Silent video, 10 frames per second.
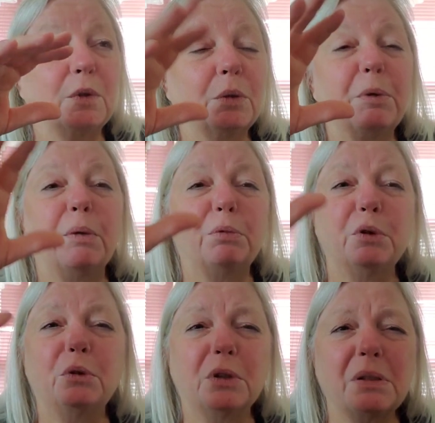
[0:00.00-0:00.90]
it'll be a
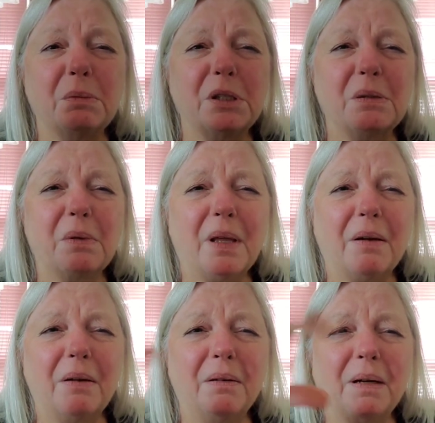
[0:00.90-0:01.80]
blue Christmas
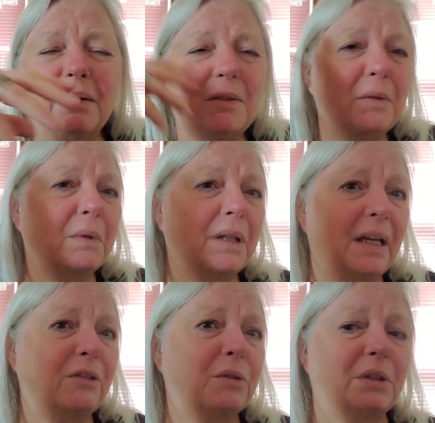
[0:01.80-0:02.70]
without you. I don't know what the
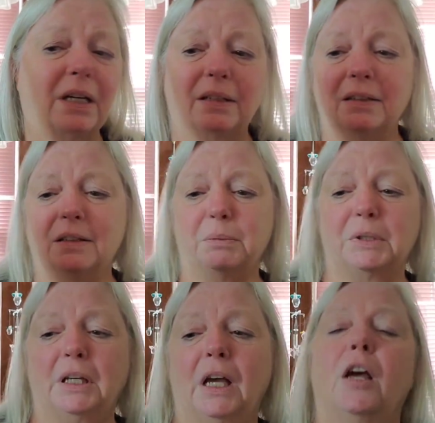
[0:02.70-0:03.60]
actual title is,
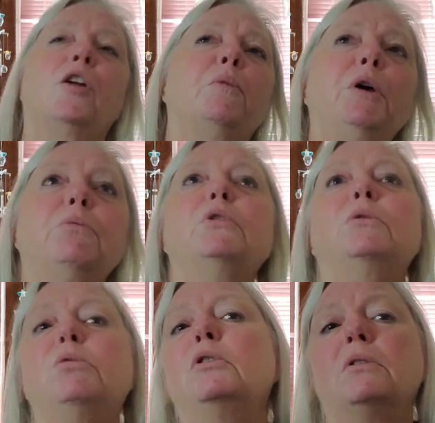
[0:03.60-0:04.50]
but it'll be a
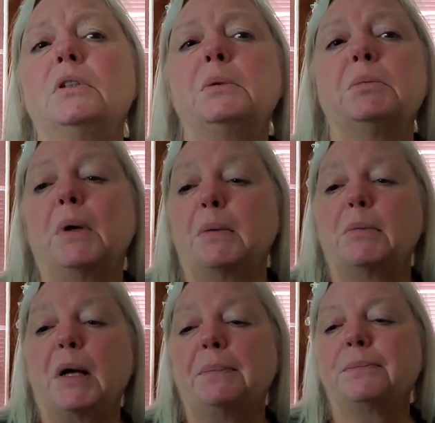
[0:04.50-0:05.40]
blue, blue Christmas, blah, blah,
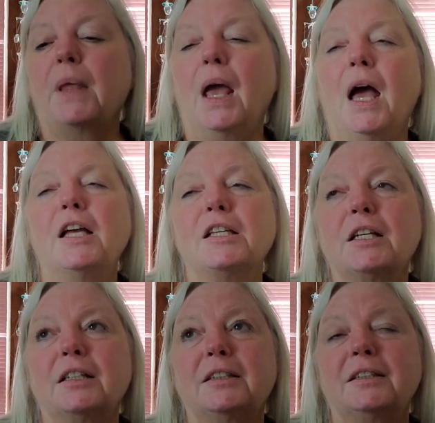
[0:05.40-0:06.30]
blah.
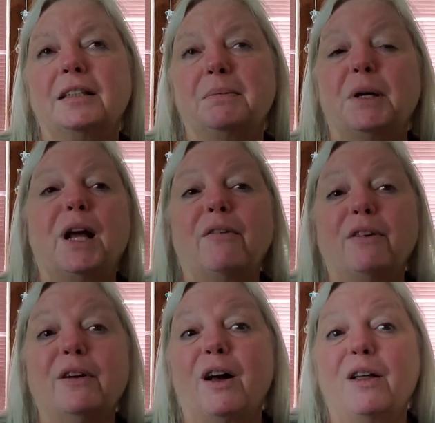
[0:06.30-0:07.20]
So
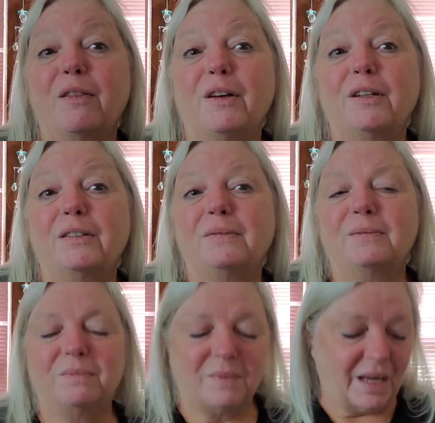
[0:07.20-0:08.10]
whatever all the,
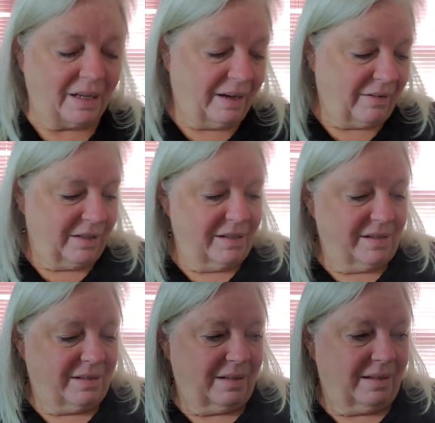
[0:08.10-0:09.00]
that yarn
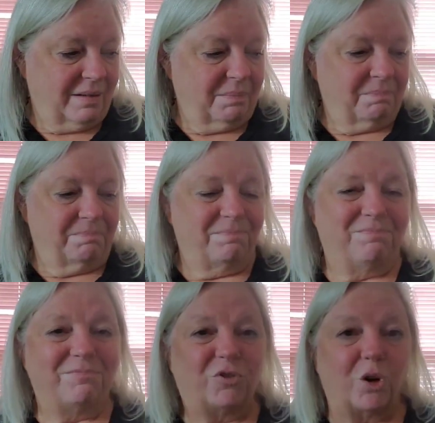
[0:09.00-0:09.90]
is um,
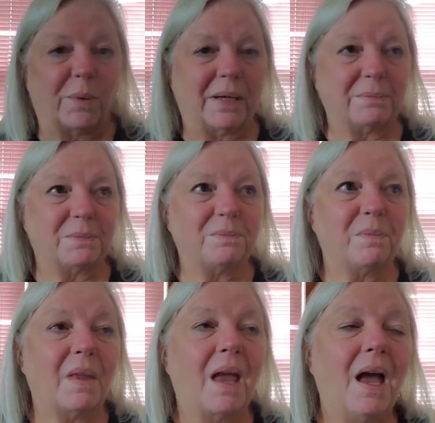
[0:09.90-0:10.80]
four weight.
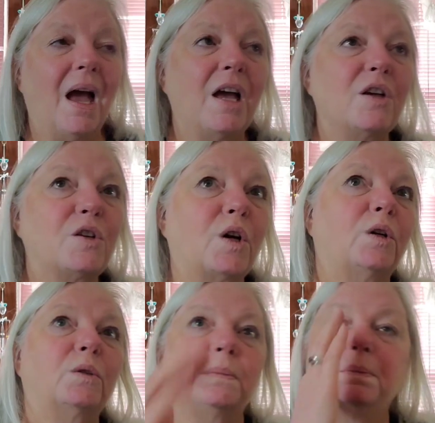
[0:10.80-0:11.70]

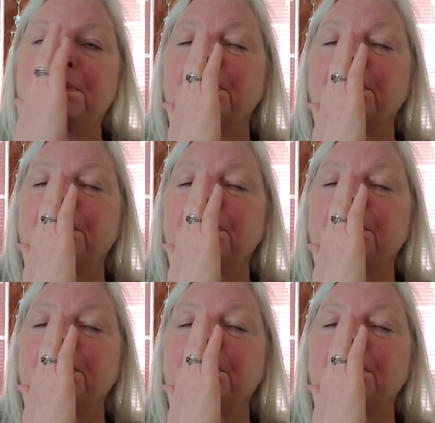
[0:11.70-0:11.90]
So,